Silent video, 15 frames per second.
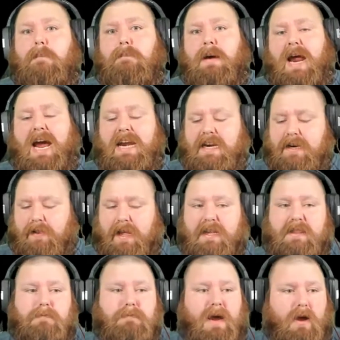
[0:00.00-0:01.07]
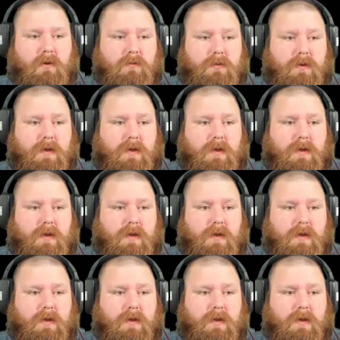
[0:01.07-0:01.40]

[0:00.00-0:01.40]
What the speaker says: but I didn't like the mount.